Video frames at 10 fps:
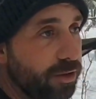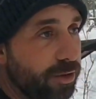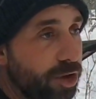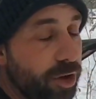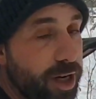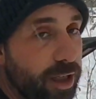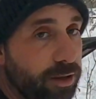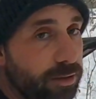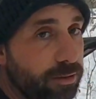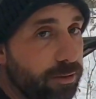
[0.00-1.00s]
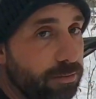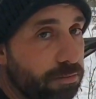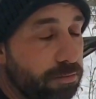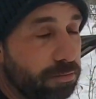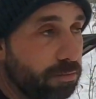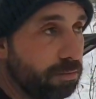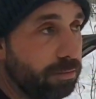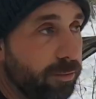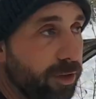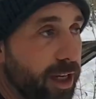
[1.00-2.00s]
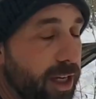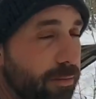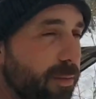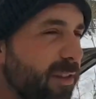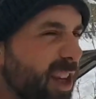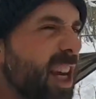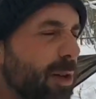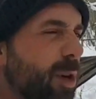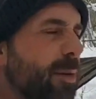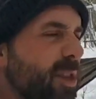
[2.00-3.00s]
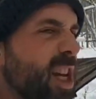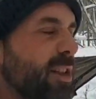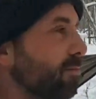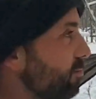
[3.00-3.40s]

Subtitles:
tree. If you catch what I'm saying.